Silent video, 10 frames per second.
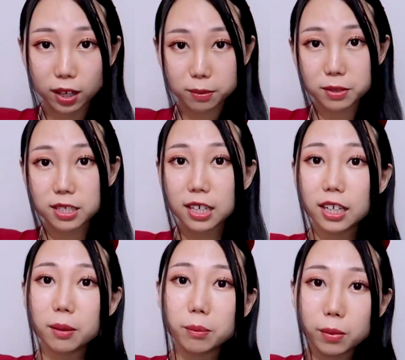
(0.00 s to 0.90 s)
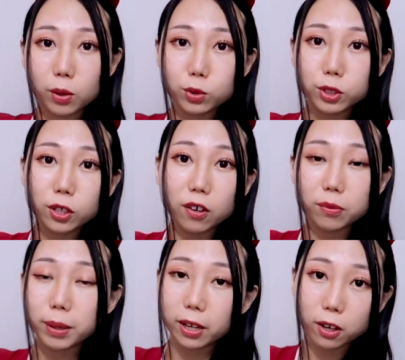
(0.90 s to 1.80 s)
I'm selling most
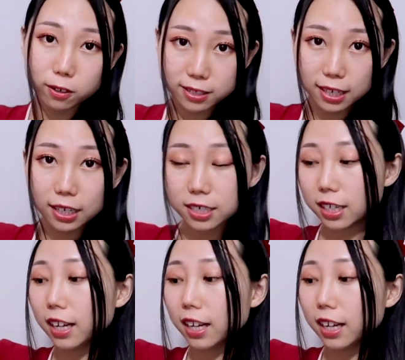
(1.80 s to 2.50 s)
of my corset.